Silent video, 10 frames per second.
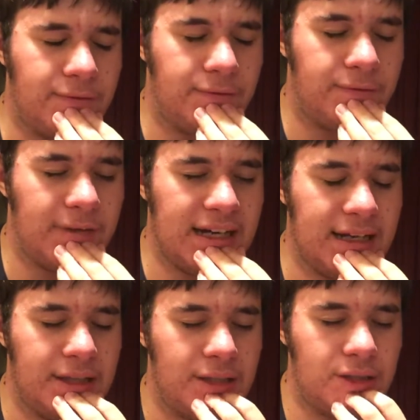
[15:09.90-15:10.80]

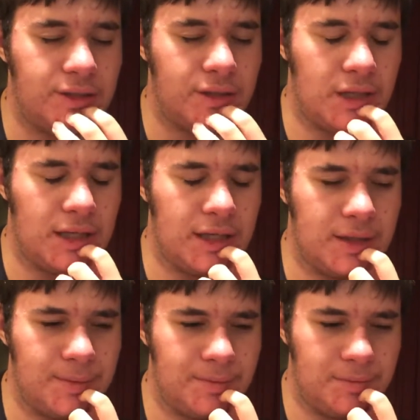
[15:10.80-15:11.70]
find
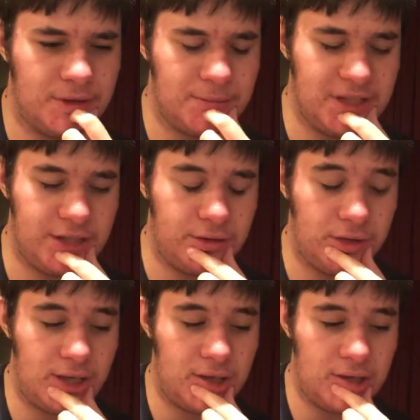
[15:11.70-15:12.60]
um, the
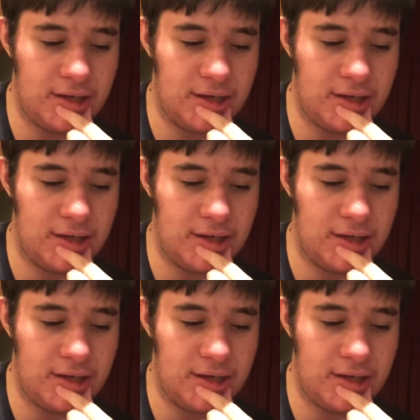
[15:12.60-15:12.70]
meteorite.